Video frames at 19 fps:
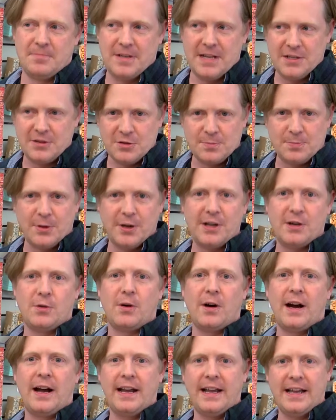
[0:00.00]
teacher was pretty
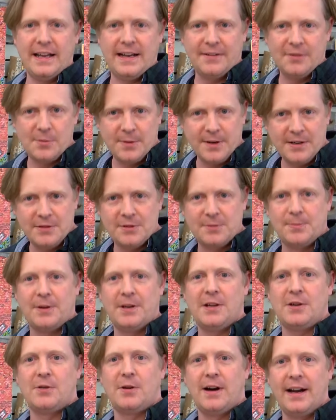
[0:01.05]
quiet, everybody was
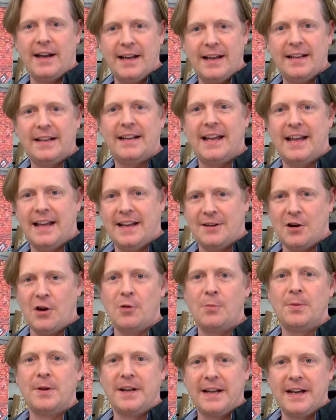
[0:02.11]
pretty quiet, and
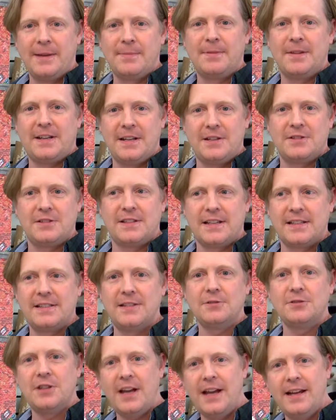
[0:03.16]
opening up, the teacher said,
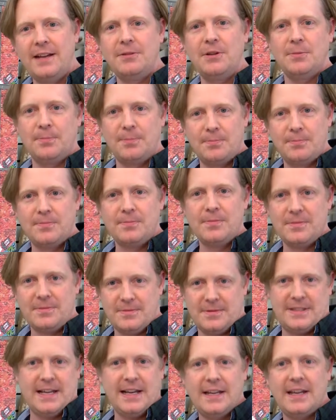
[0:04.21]
"So Jay, you
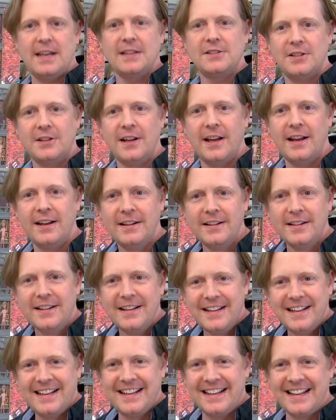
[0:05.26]
sick yesterday?"
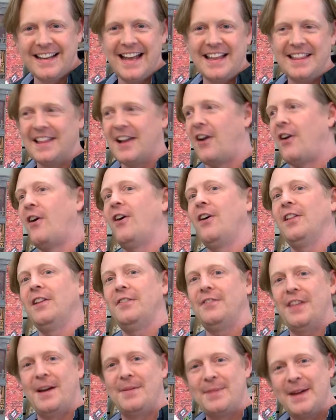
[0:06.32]
And all
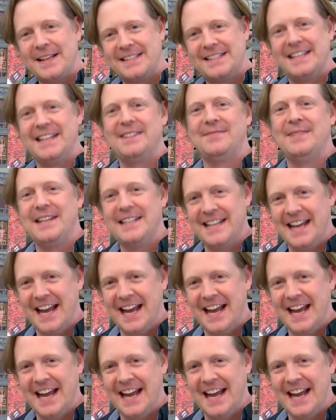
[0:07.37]
of them had seen me